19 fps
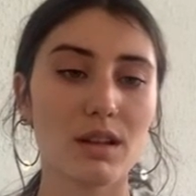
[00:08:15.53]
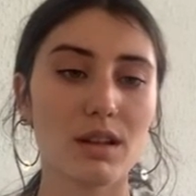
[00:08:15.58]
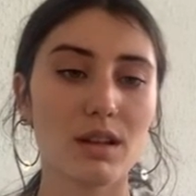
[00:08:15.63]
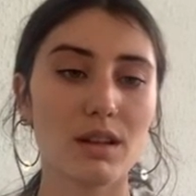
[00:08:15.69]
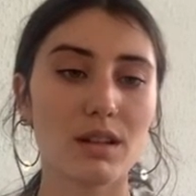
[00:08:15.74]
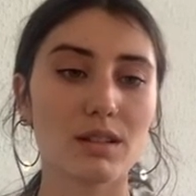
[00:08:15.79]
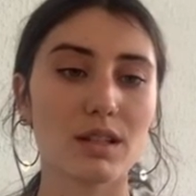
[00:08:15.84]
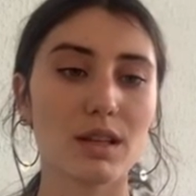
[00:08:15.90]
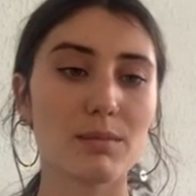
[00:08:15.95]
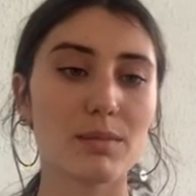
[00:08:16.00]

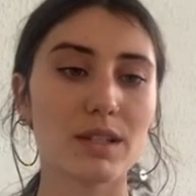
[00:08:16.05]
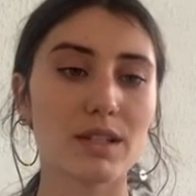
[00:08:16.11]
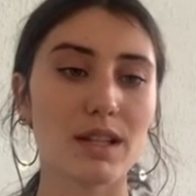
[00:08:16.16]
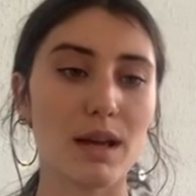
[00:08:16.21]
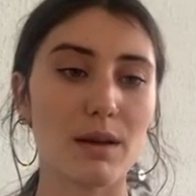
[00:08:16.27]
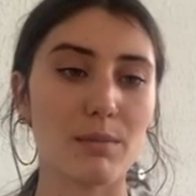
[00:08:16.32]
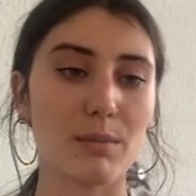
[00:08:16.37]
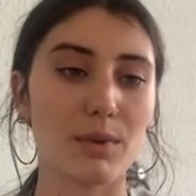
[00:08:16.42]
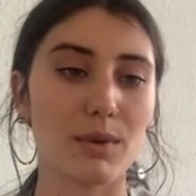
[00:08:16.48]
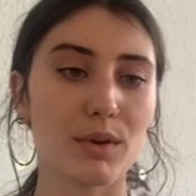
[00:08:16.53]
Some
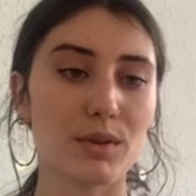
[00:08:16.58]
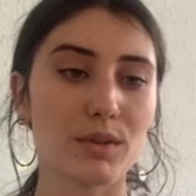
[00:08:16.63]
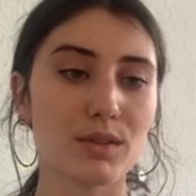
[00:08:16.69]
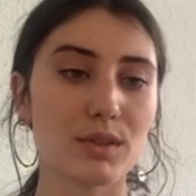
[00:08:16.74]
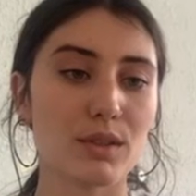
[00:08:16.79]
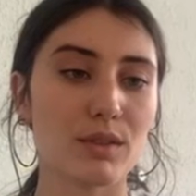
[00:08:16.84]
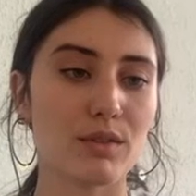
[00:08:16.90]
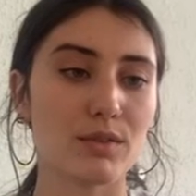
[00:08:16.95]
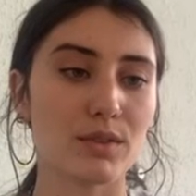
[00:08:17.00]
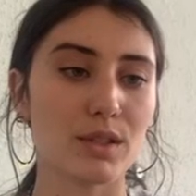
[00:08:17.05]
examples
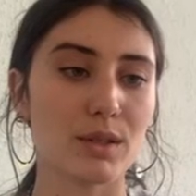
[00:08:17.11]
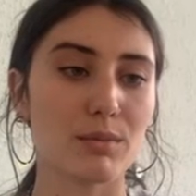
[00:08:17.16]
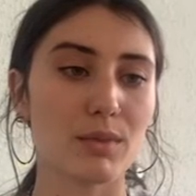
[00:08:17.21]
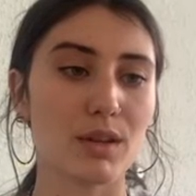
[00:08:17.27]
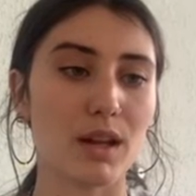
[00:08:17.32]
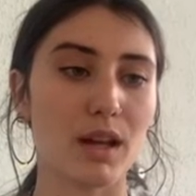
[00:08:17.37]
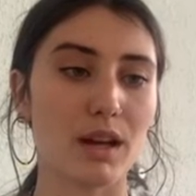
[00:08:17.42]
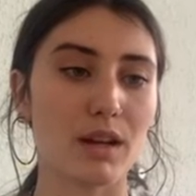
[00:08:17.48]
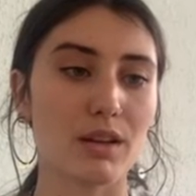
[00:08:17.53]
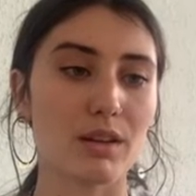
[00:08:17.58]
of
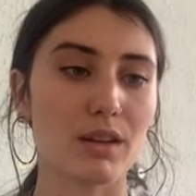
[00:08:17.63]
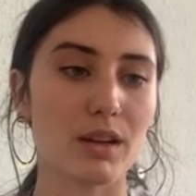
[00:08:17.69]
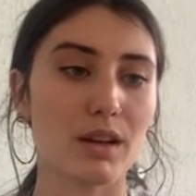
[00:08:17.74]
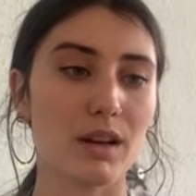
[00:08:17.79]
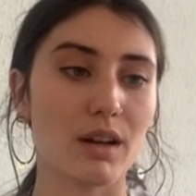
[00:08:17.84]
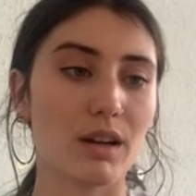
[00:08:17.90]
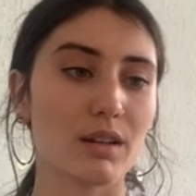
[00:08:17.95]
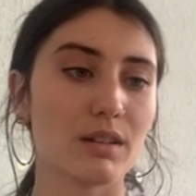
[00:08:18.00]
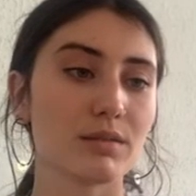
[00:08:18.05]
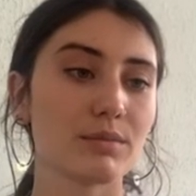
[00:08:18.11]
simulacra
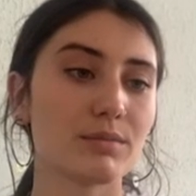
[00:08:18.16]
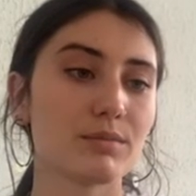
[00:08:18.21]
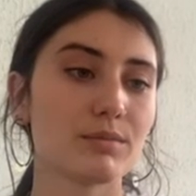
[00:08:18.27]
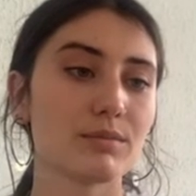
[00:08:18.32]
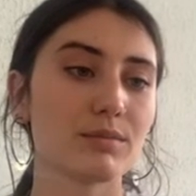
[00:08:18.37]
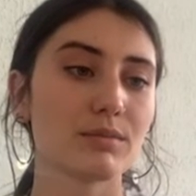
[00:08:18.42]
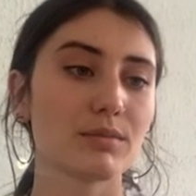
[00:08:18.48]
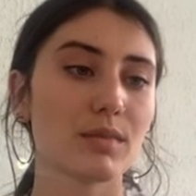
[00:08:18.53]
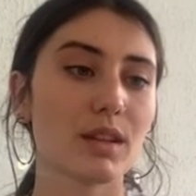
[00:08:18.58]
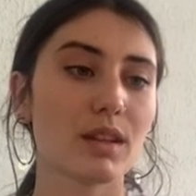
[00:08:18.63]
are
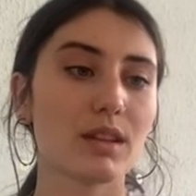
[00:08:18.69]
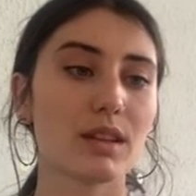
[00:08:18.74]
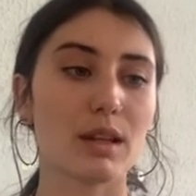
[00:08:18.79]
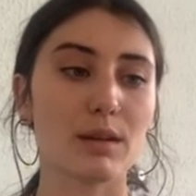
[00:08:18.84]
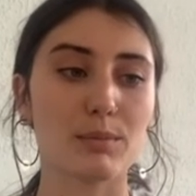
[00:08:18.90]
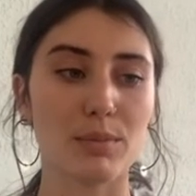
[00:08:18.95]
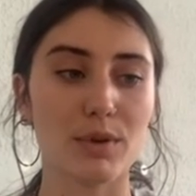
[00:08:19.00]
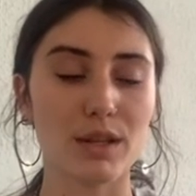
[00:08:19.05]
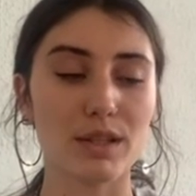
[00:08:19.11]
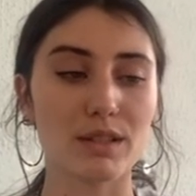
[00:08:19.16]

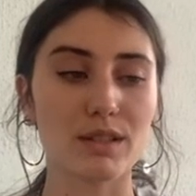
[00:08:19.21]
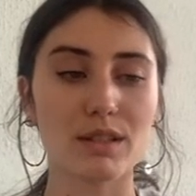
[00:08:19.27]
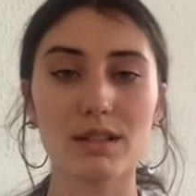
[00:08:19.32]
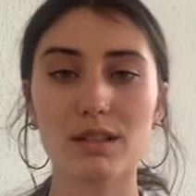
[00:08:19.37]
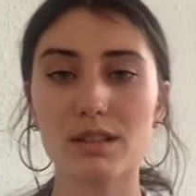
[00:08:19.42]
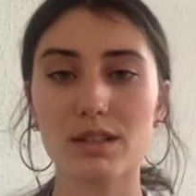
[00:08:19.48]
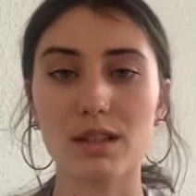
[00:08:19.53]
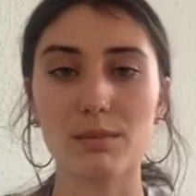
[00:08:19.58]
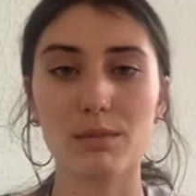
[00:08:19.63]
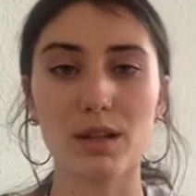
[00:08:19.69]
that prisons
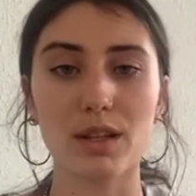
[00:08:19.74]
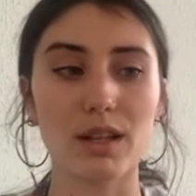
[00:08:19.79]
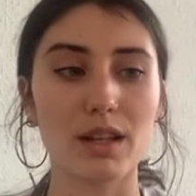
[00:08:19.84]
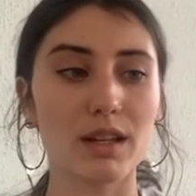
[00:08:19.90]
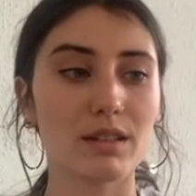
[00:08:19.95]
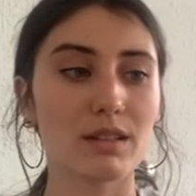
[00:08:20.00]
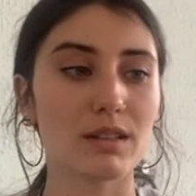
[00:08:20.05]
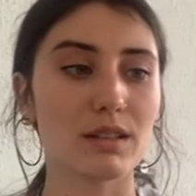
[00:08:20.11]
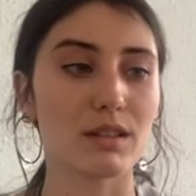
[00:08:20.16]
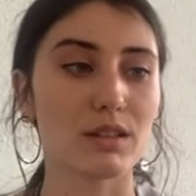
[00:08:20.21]

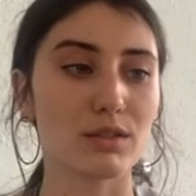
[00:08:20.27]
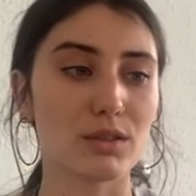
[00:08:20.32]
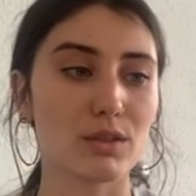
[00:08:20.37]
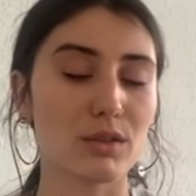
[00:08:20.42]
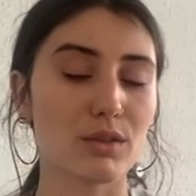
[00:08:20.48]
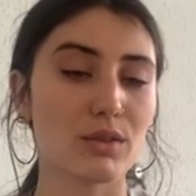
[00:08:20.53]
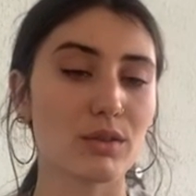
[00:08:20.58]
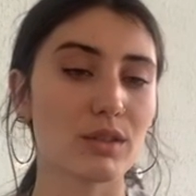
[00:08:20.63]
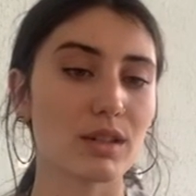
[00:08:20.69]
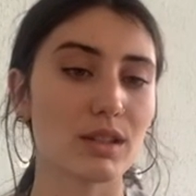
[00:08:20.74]
simulate the
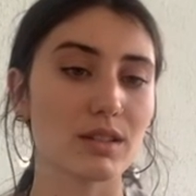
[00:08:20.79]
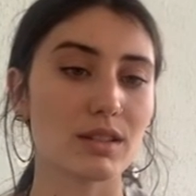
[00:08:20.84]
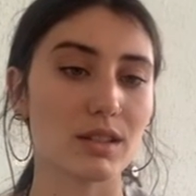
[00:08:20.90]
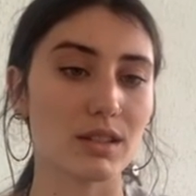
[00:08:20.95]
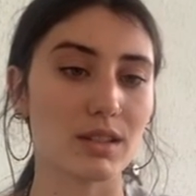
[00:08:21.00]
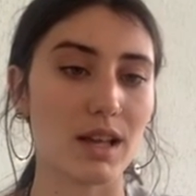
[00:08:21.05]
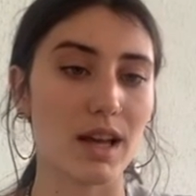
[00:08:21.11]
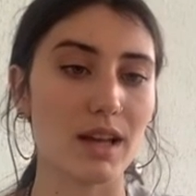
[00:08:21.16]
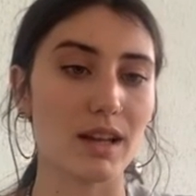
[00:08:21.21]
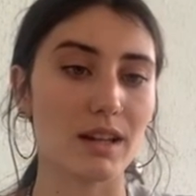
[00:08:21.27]
truth that
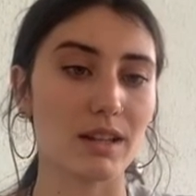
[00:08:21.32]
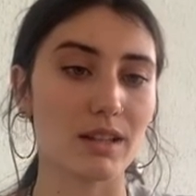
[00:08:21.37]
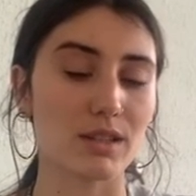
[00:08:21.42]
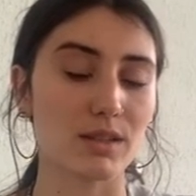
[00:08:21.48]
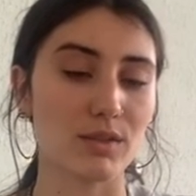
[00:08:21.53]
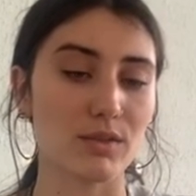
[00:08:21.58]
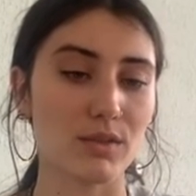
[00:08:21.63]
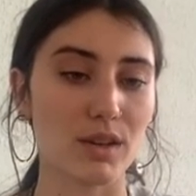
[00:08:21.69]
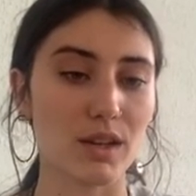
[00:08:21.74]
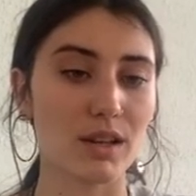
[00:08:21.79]
society is
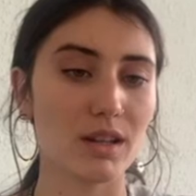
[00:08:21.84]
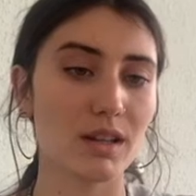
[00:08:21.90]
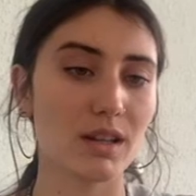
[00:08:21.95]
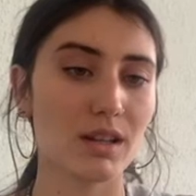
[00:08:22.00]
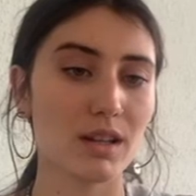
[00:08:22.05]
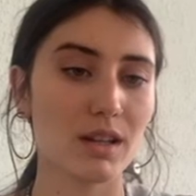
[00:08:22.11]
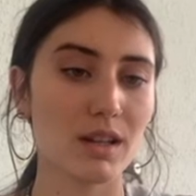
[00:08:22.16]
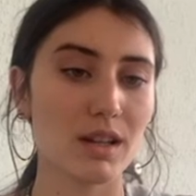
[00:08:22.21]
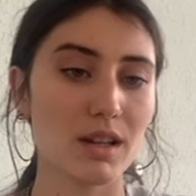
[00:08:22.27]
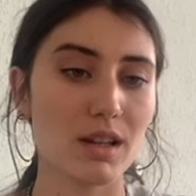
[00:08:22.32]
free,
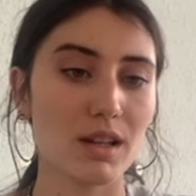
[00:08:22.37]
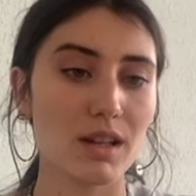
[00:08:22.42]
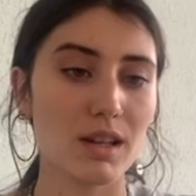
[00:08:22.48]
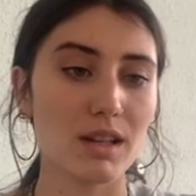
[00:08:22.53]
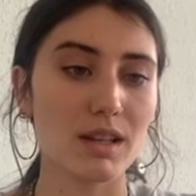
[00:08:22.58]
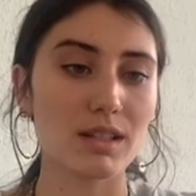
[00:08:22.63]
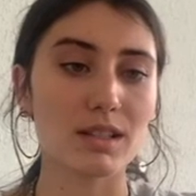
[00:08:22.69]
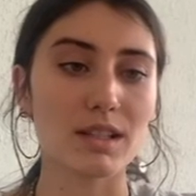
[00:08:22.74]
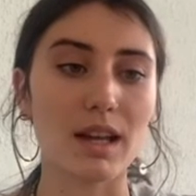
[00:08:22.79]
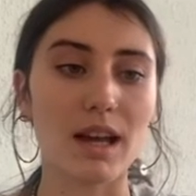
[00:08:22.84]

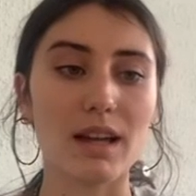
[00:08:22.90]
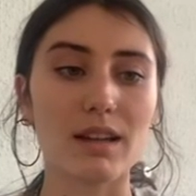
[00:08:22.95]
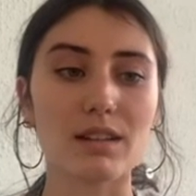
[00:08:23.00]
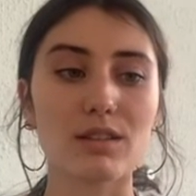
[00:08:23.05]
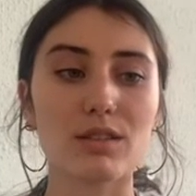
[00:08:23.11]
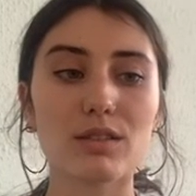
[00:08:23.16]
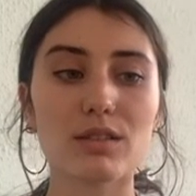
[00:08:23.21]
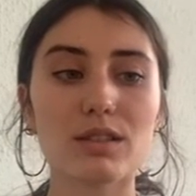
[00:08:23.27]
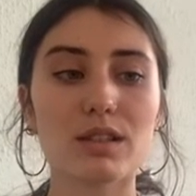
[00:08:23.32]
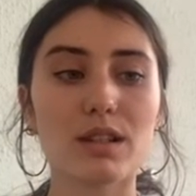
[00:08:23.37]

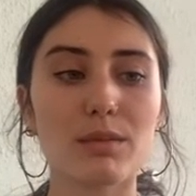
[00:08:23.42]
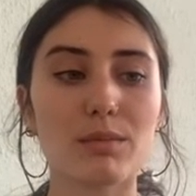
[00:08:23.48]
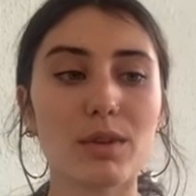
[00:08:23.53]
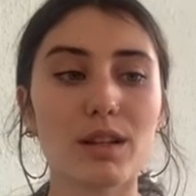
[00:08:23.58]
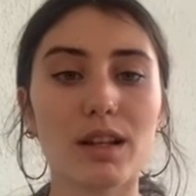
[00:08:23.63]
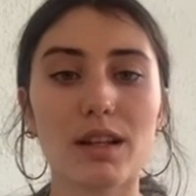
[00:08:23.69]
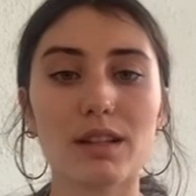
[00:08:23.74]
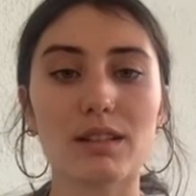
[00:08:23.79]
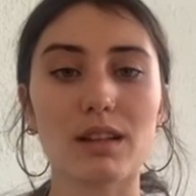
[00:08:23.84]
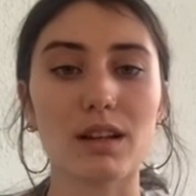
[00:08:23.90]
scandals
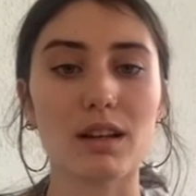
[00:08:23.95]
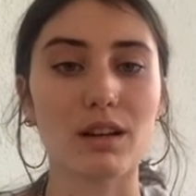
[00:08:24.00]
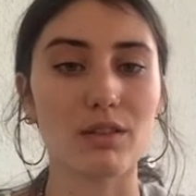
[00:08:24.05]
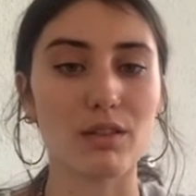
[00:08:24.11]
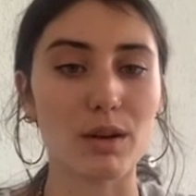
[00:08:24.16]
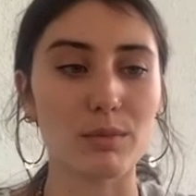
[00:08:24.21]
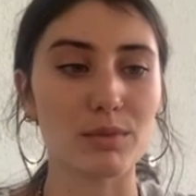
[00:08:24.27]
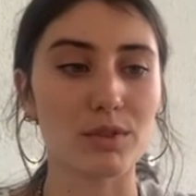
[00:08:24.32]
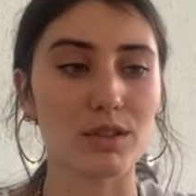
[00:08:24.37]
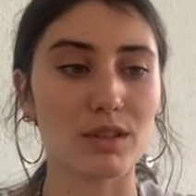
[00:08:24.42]
simulate that
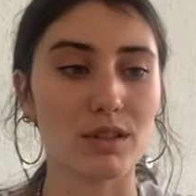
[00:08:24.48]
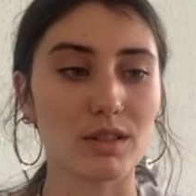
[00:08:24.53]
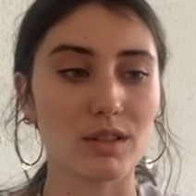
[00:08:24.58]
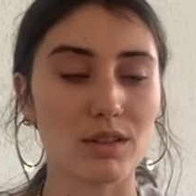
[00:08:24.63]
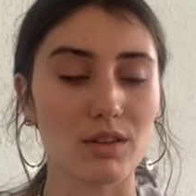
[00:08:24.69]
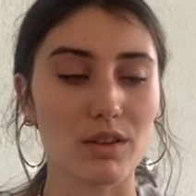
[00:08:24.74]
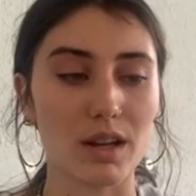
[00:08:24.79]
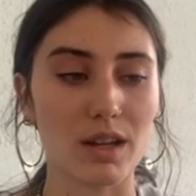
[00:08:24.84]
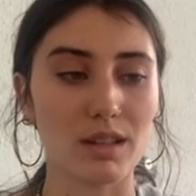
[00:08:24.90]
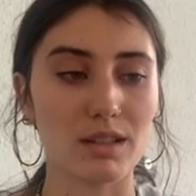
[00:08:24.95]
corruption is
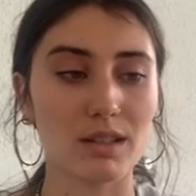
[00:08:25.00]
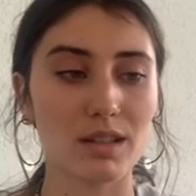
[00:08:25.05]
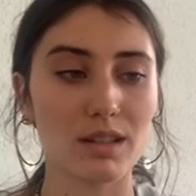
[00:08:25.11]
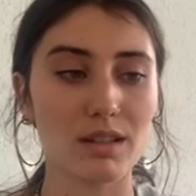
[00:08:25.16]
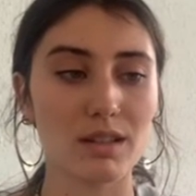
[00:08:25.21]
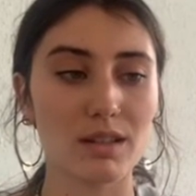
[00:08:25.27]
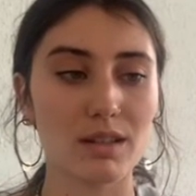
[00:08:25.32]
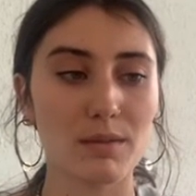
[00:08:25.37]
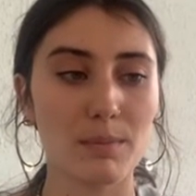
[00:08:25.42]
corrected,